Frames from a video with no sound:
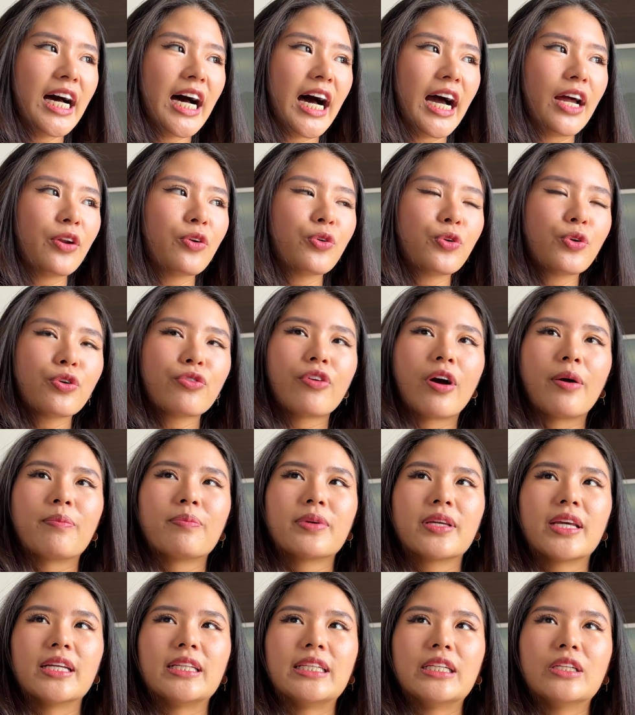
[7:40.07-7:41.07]
I don't know if I'm
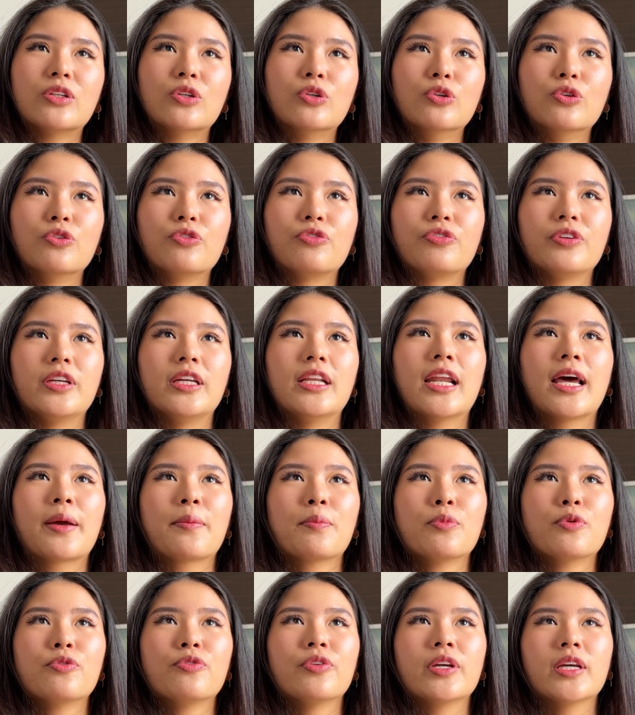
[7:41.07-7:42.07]
getting cold feet like
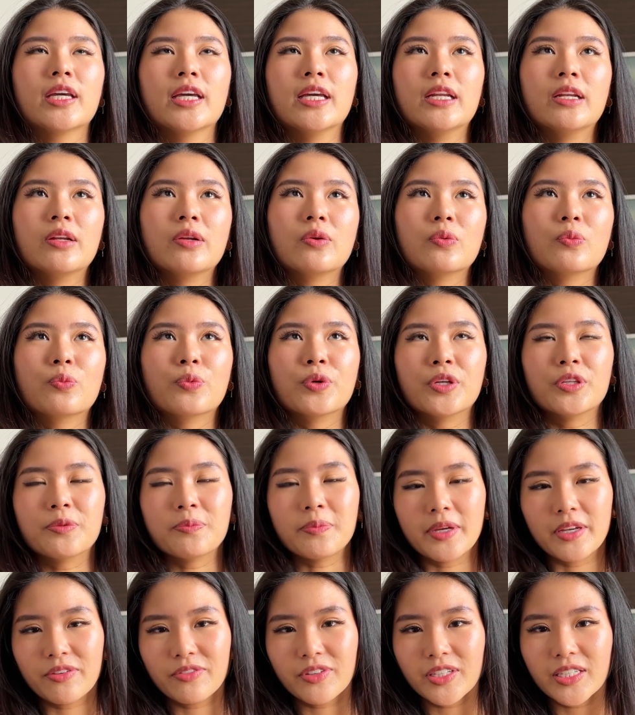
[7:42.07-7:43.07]
moving in with
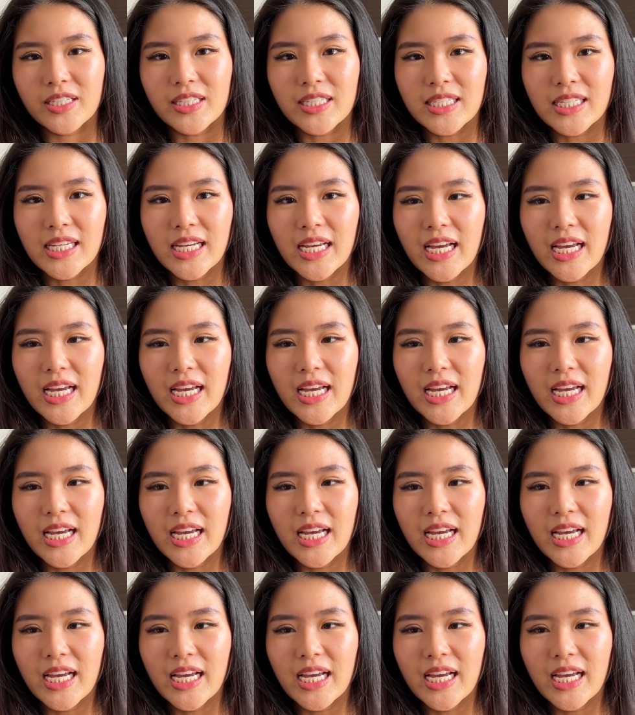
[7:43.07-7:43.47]
Mavis.